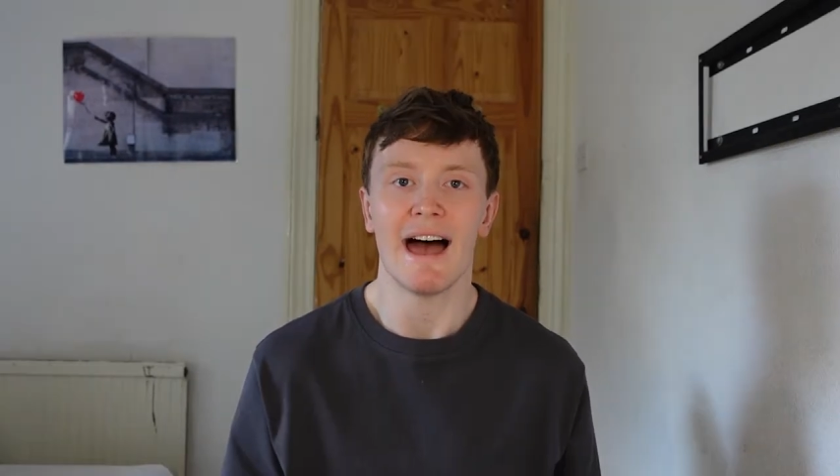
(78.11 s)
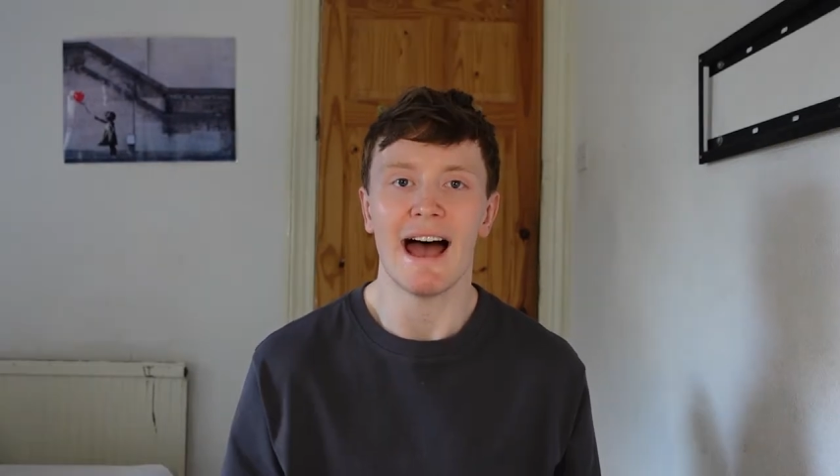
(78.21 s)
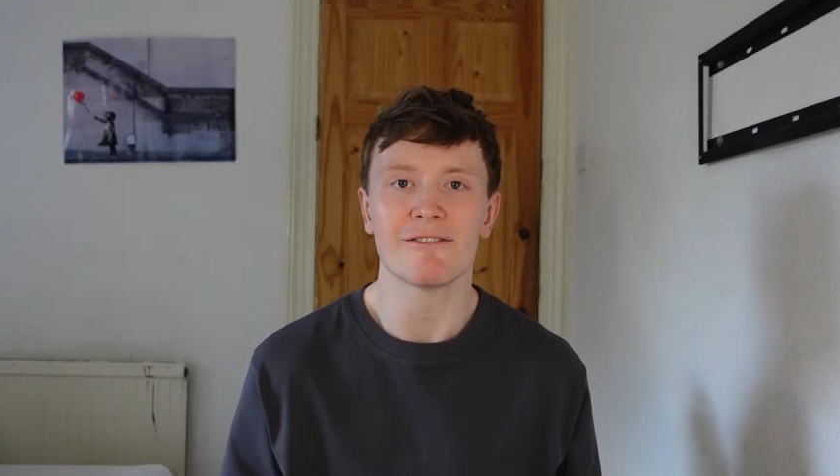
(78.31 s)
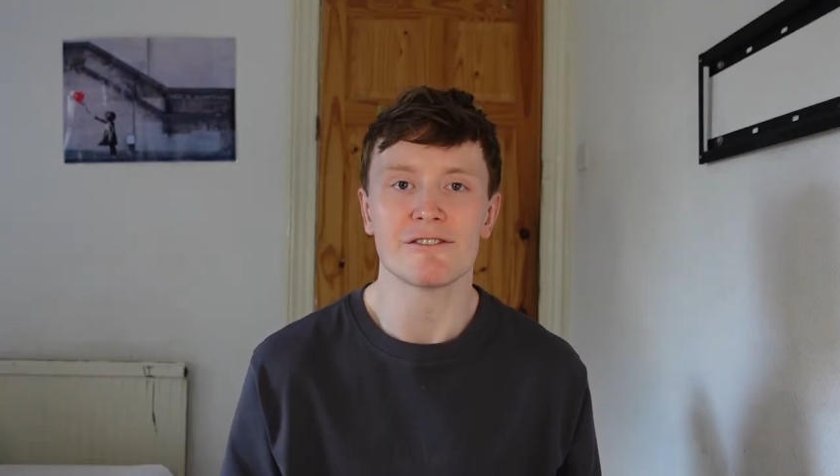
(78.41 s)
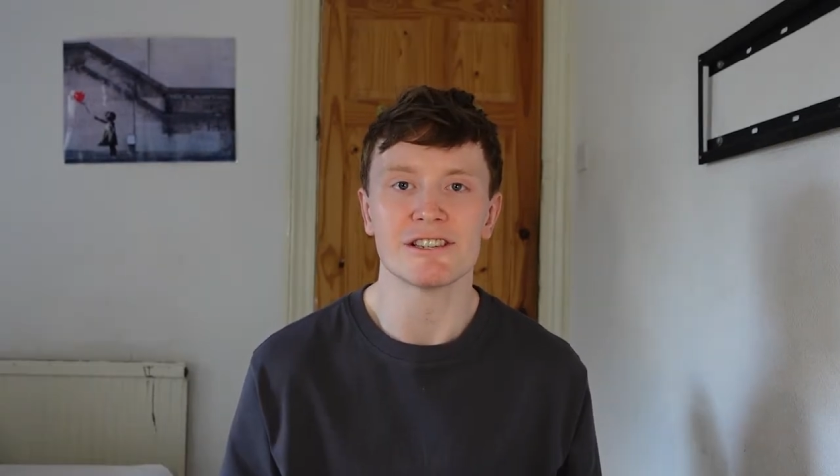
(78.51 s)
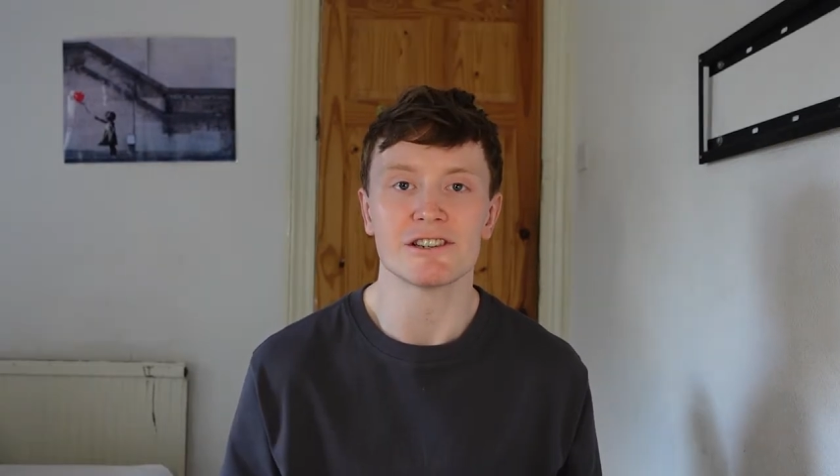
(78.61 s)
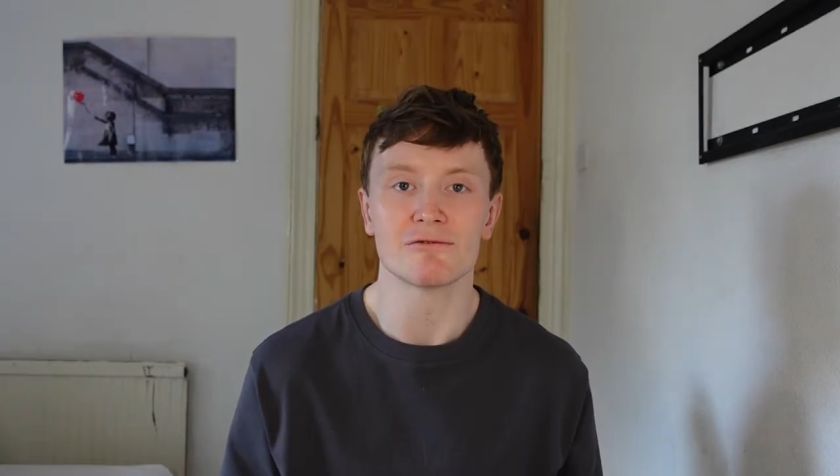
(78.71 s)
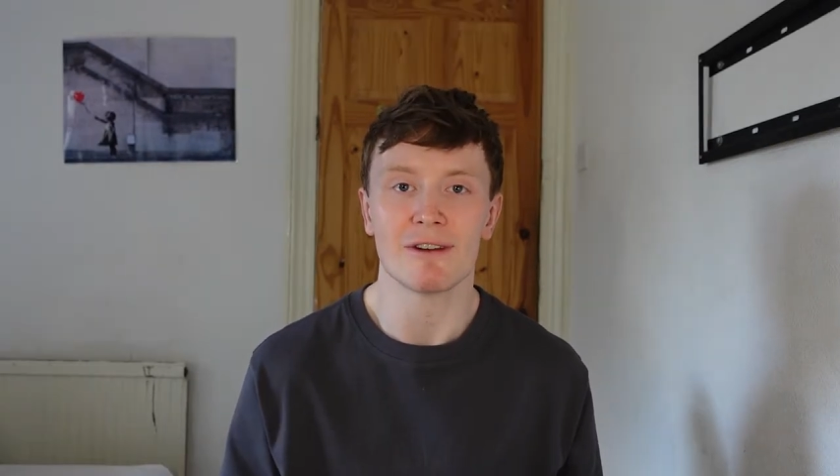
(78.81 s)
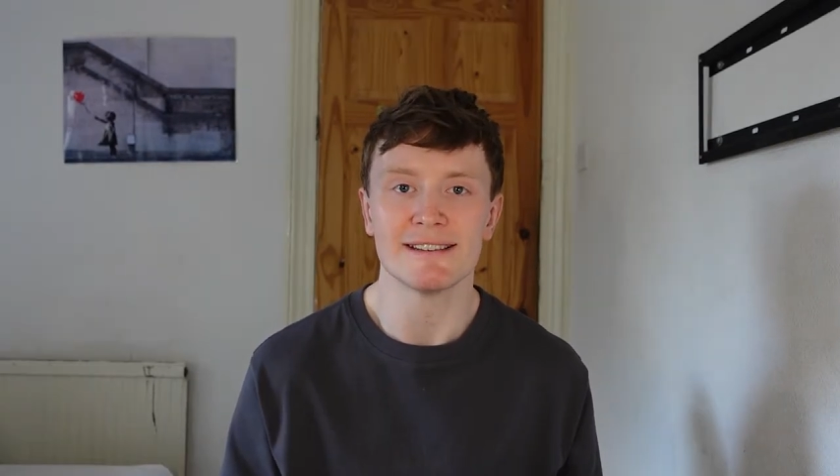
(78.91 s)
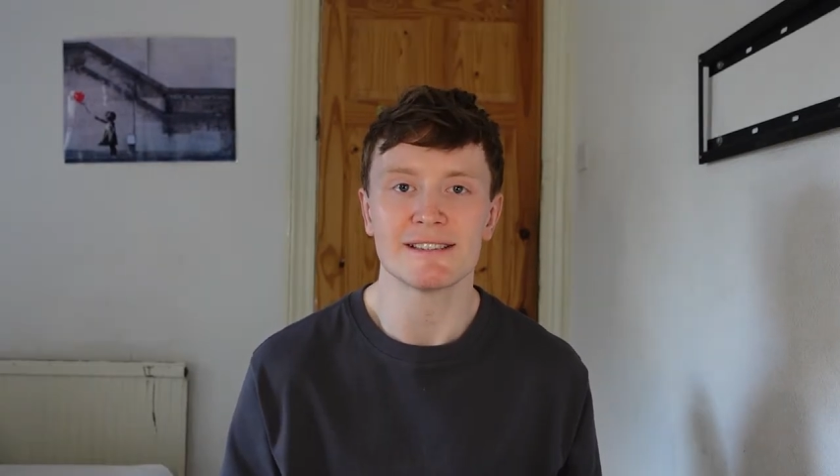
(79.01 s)
The average
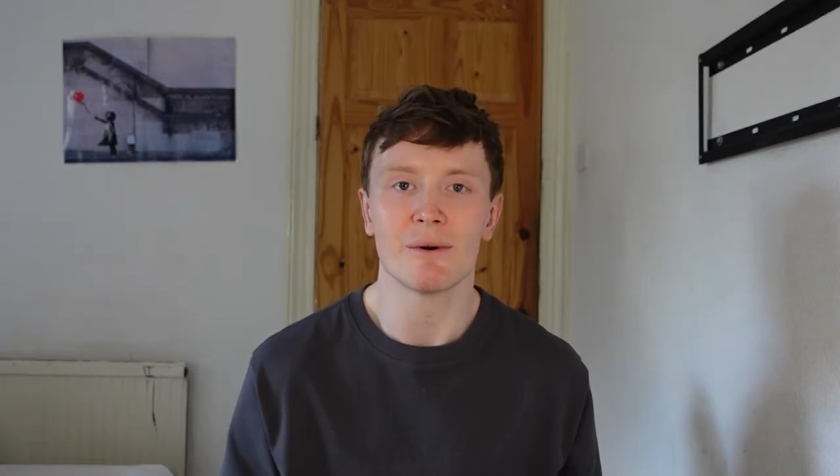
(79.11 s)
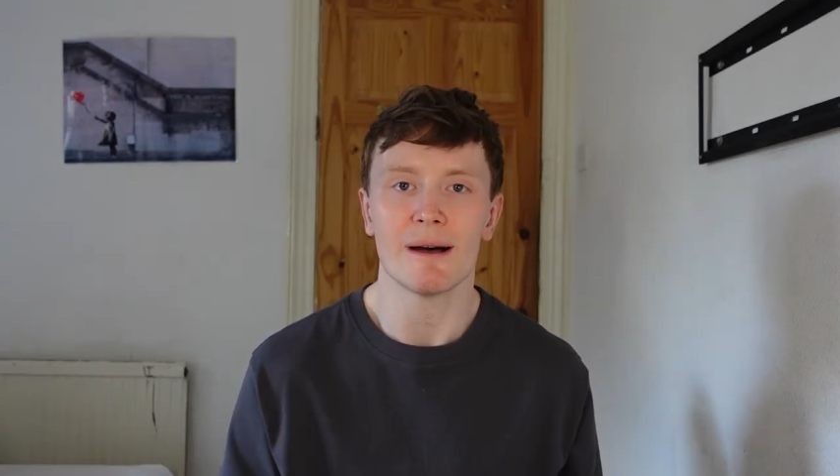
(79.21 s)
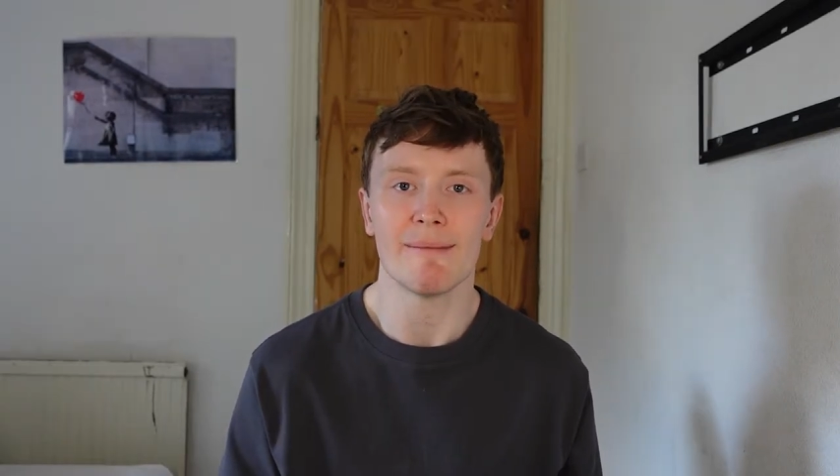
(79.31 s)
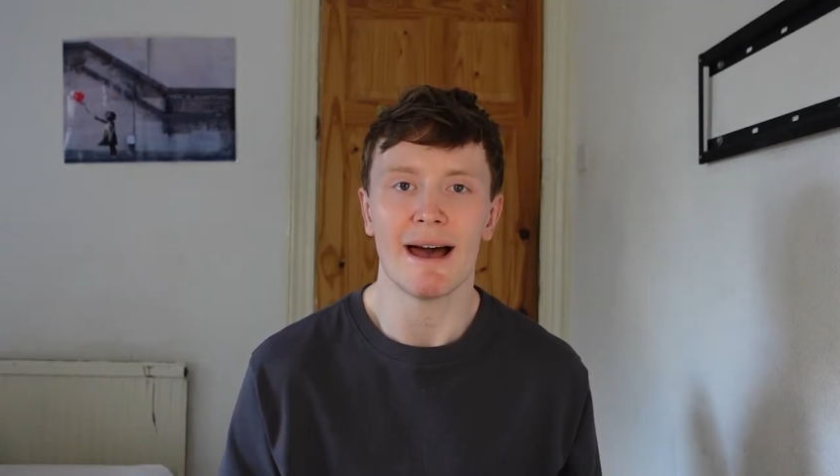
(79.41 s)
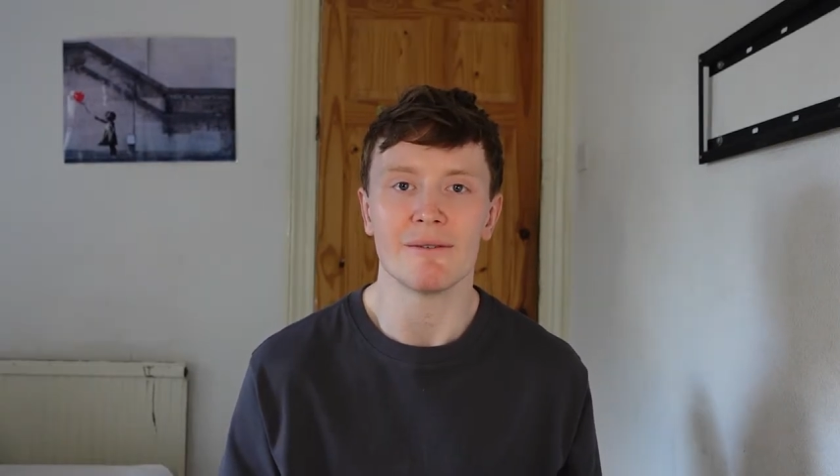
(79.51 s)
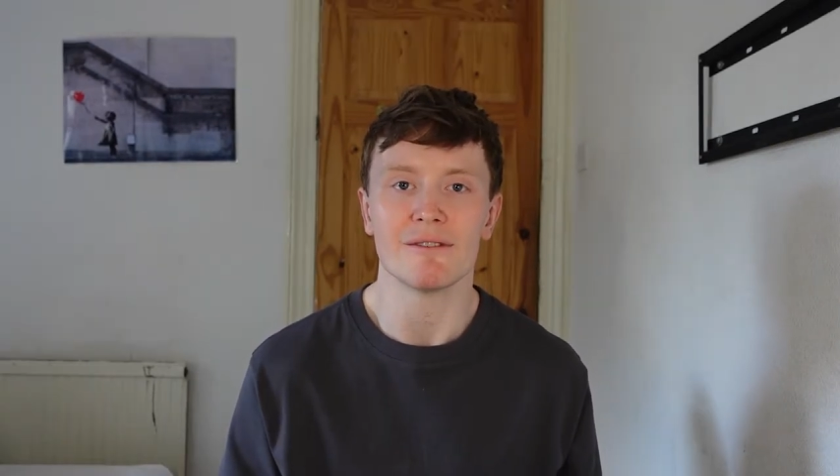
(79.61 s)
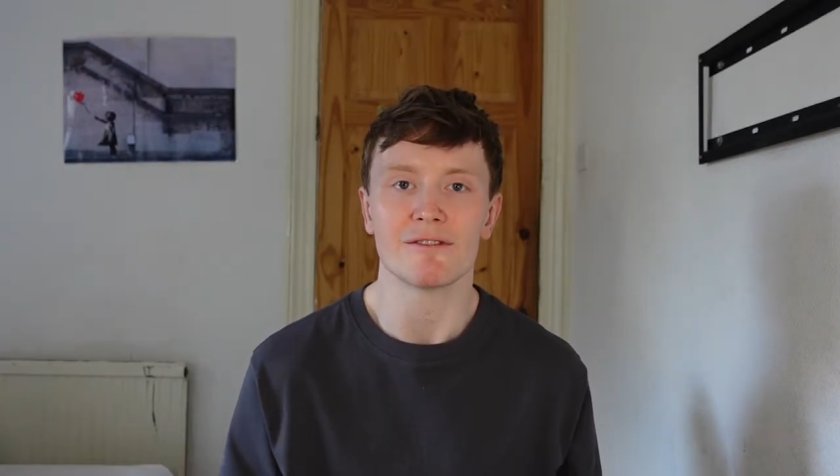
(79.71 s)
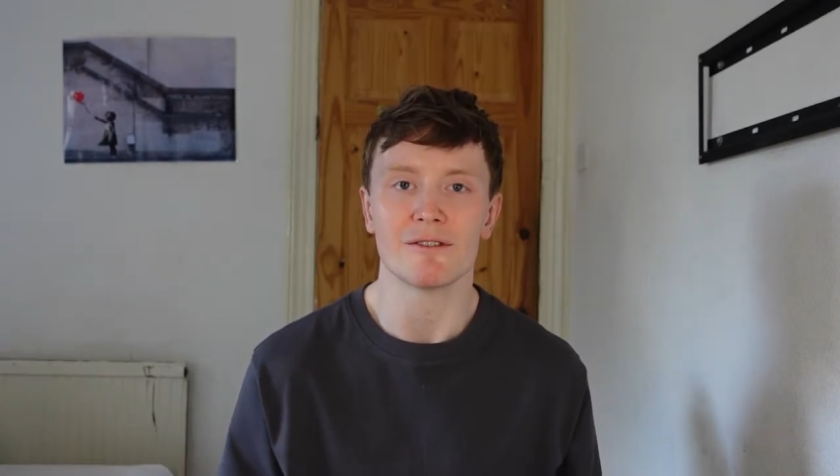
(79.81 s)
rental amount